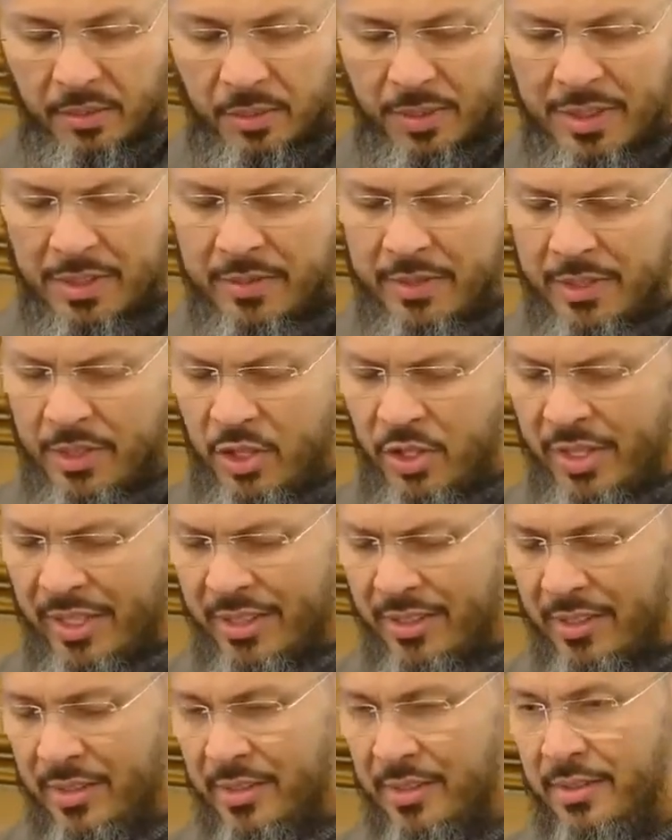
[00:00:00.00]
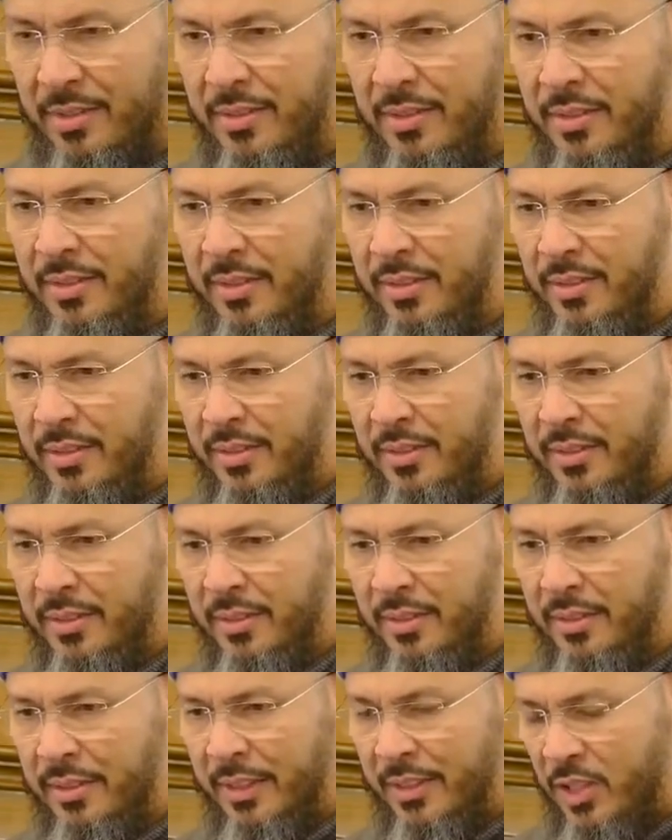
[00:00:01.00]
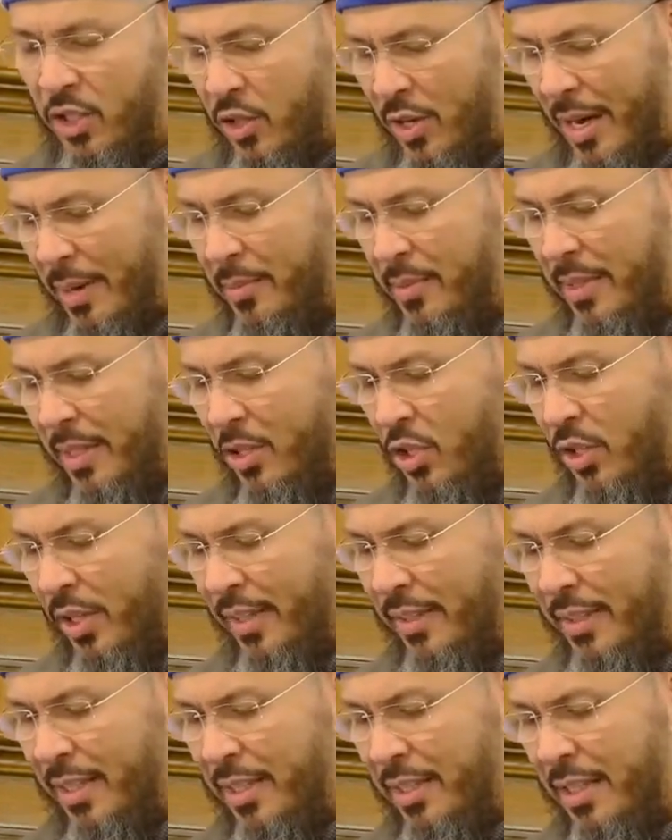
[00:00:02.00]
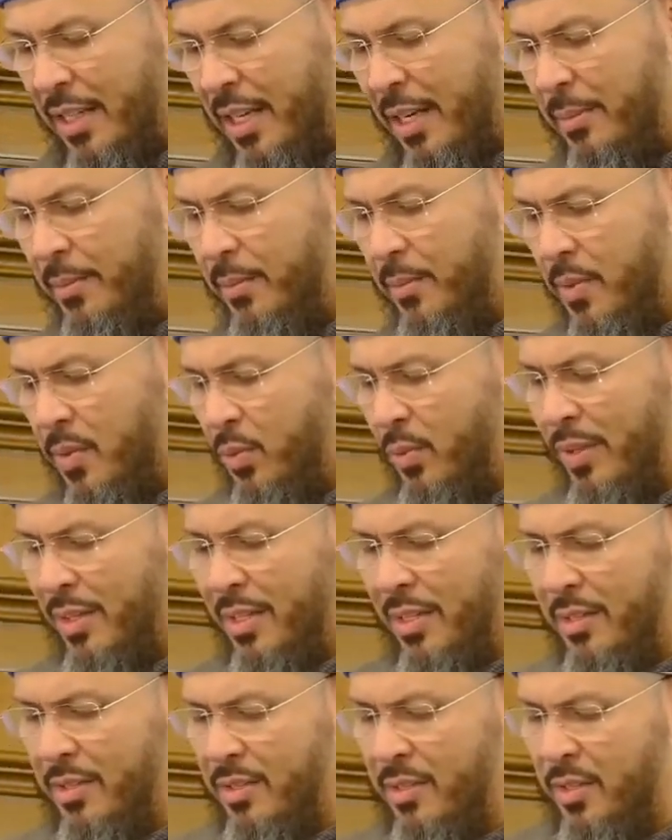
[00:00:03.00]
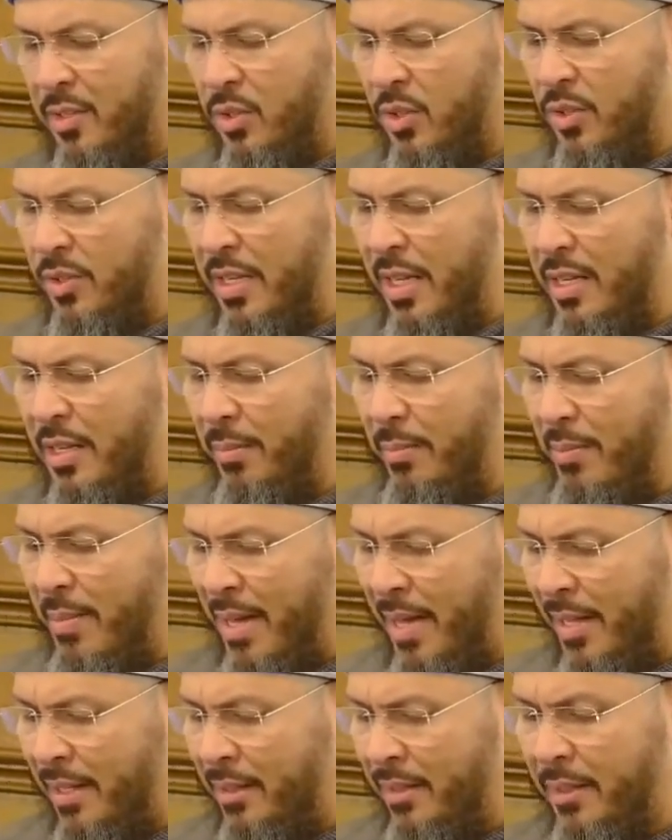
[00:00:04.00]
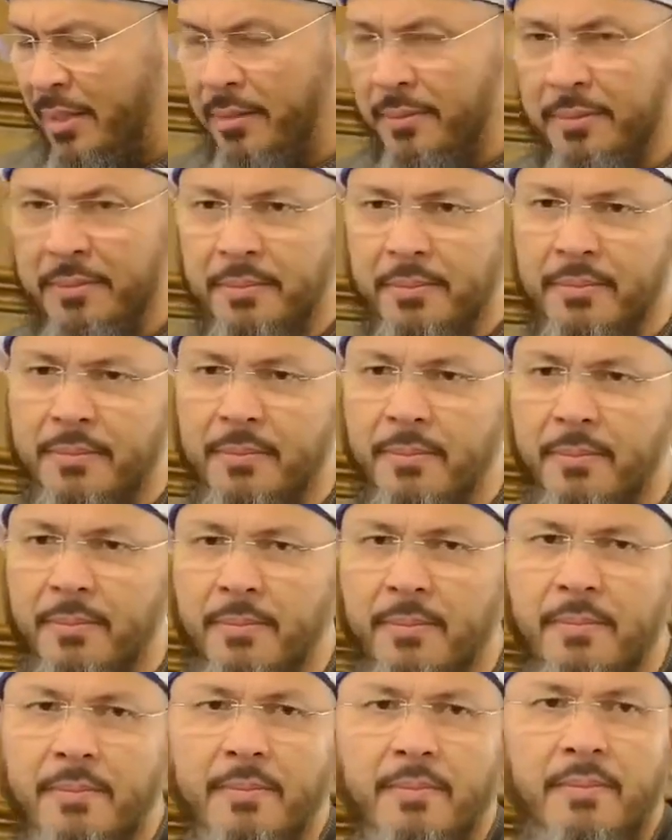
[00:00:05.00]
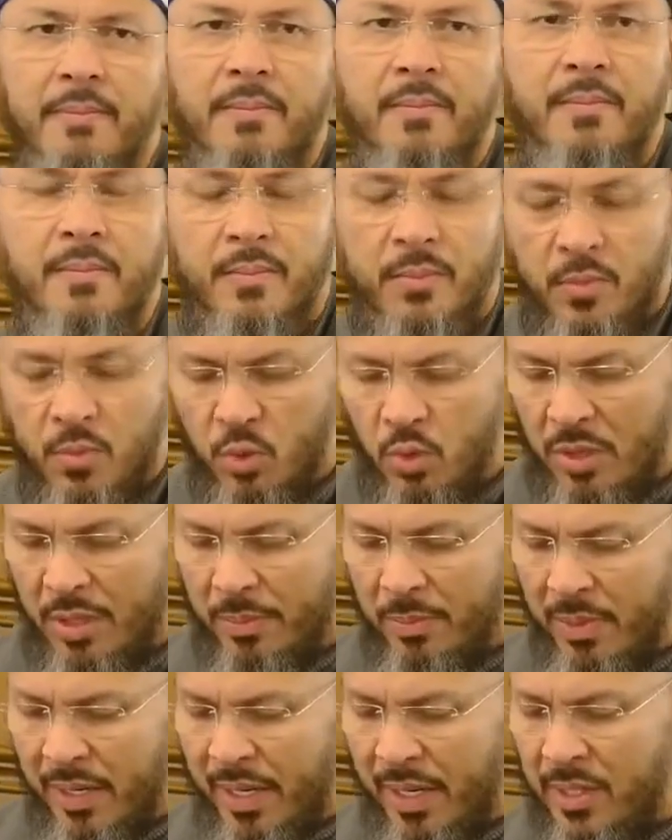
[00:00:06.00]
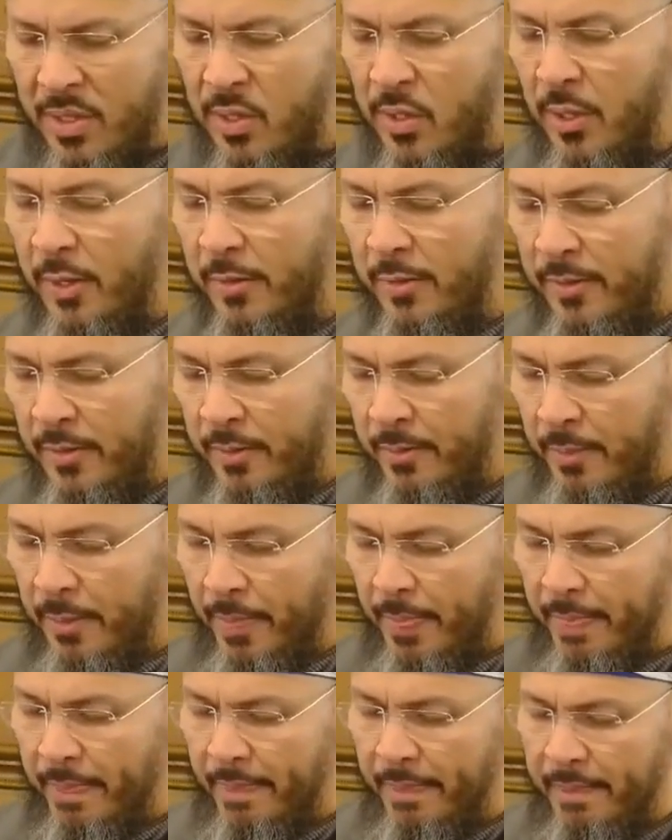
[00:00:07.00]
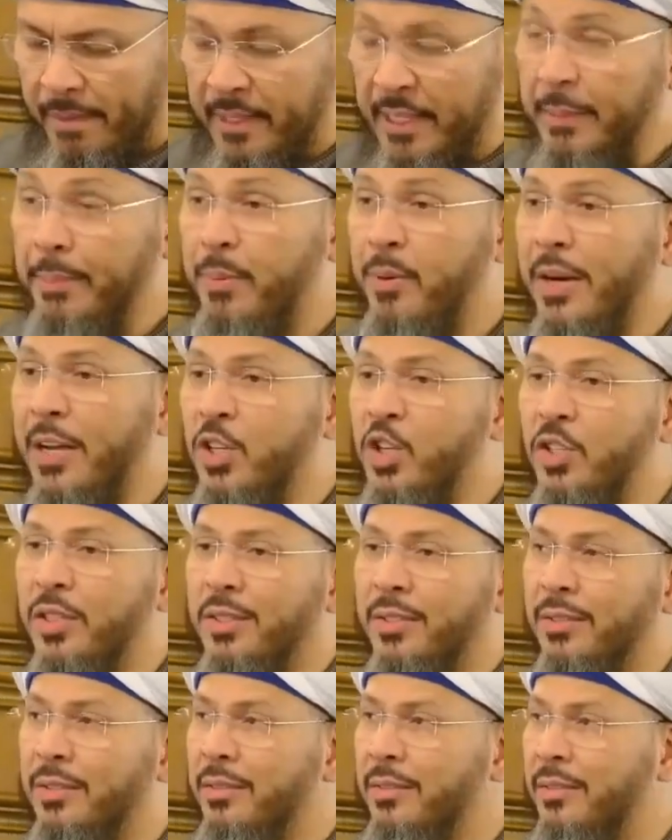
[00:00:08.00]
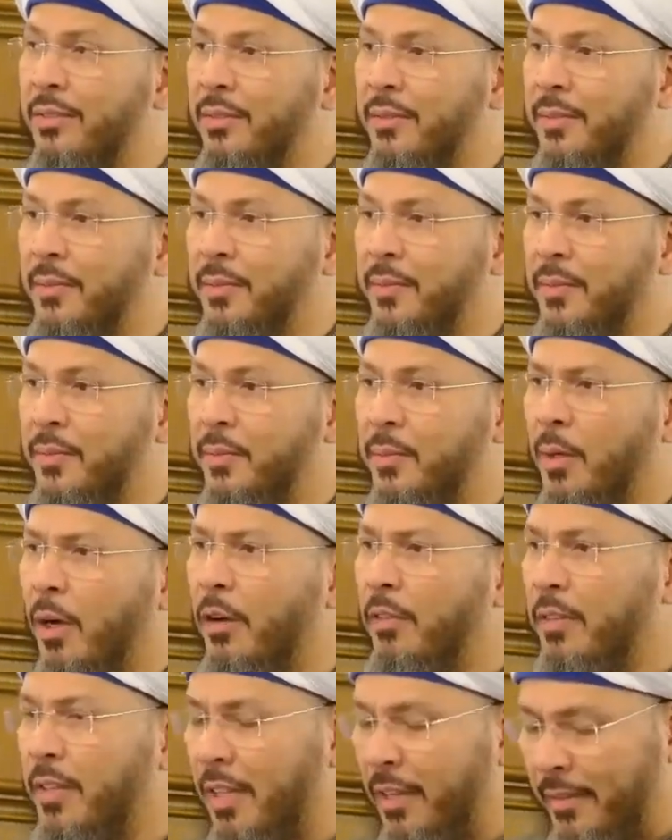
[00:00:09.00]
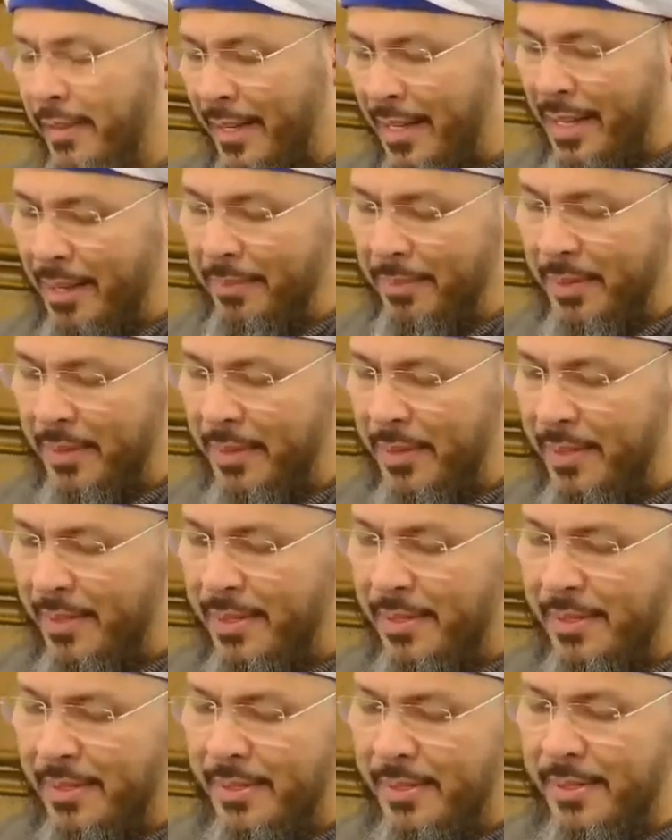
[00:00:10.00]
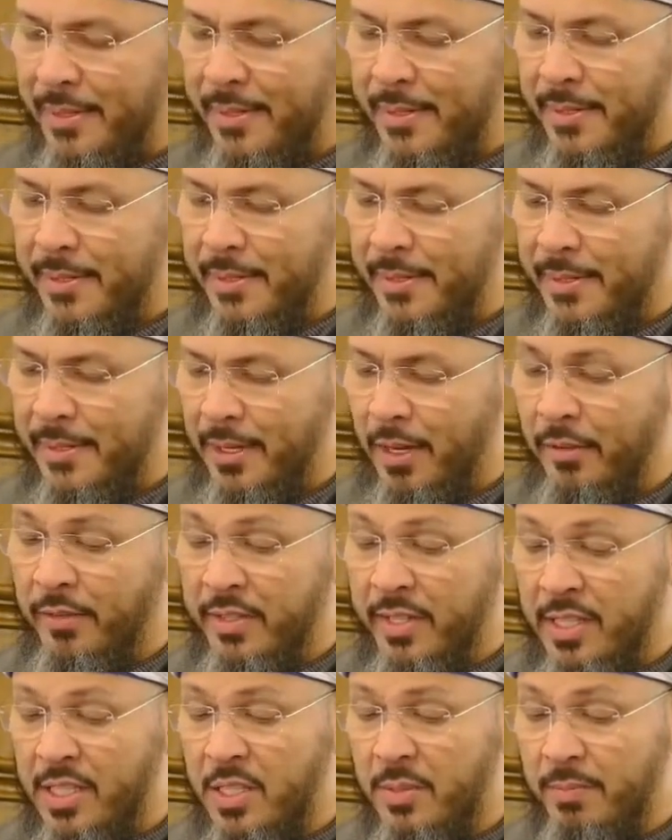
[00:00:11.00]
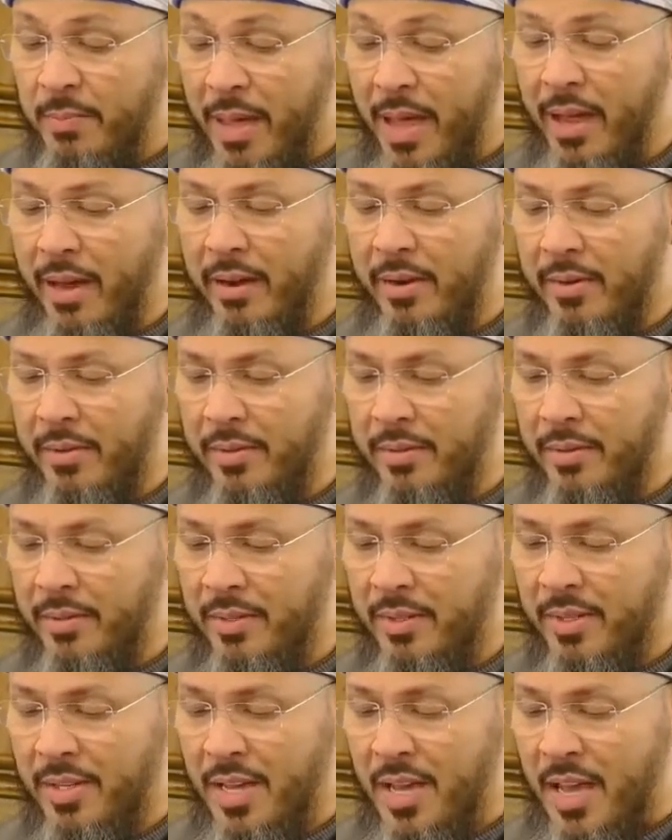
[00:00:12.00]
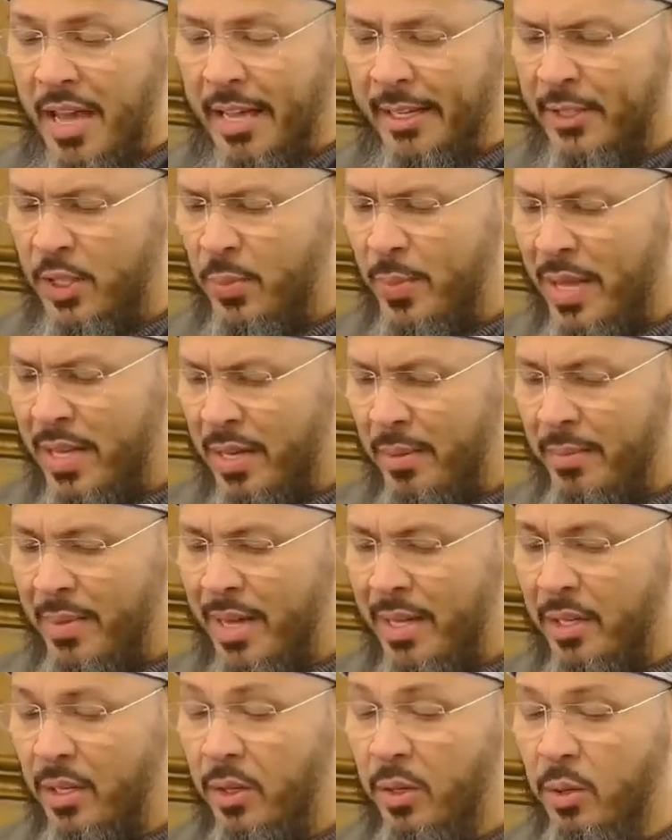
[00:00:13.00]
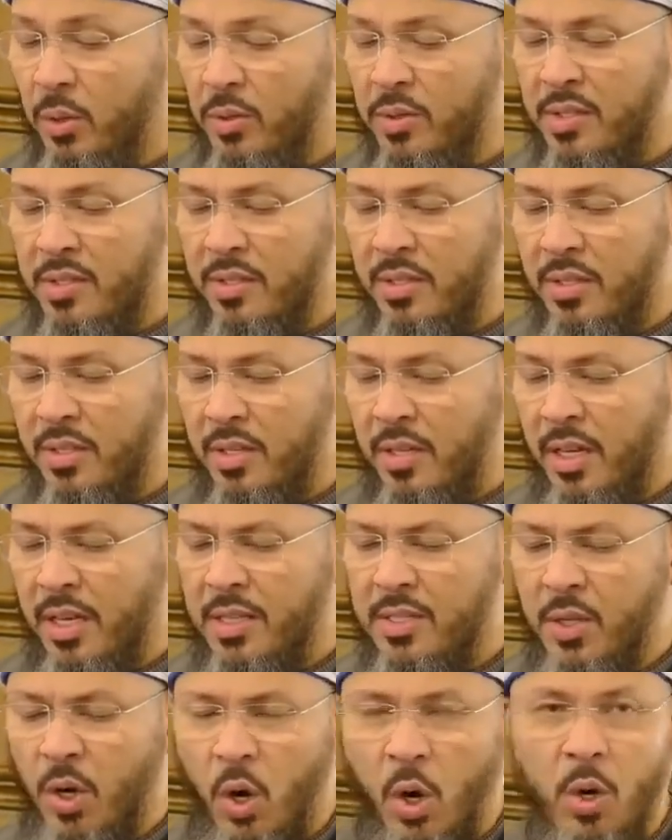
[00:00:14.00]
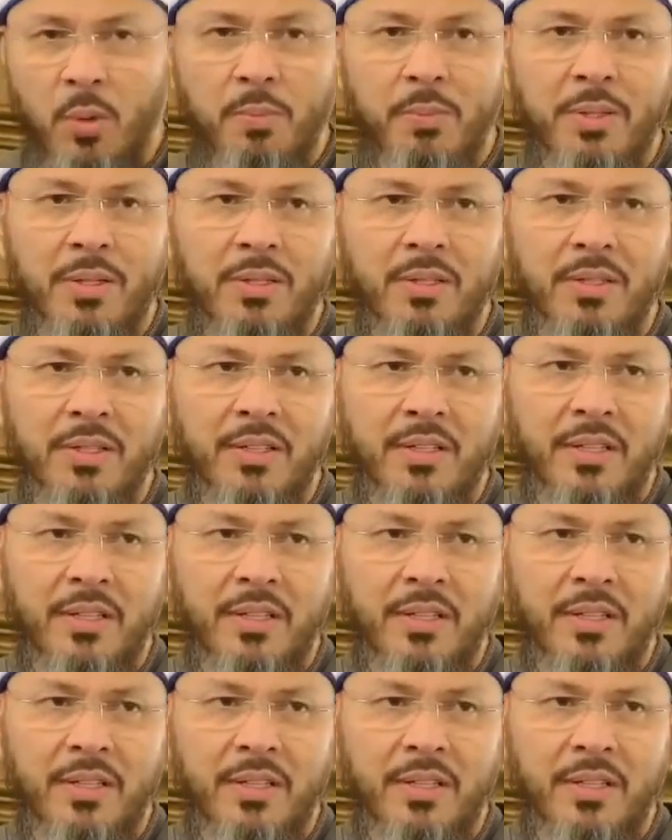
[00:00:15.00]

And one of the tricks and traps that shaitan comes with us is to take a man to the place of depression, of giving up, of despair, and to make a man lose his hope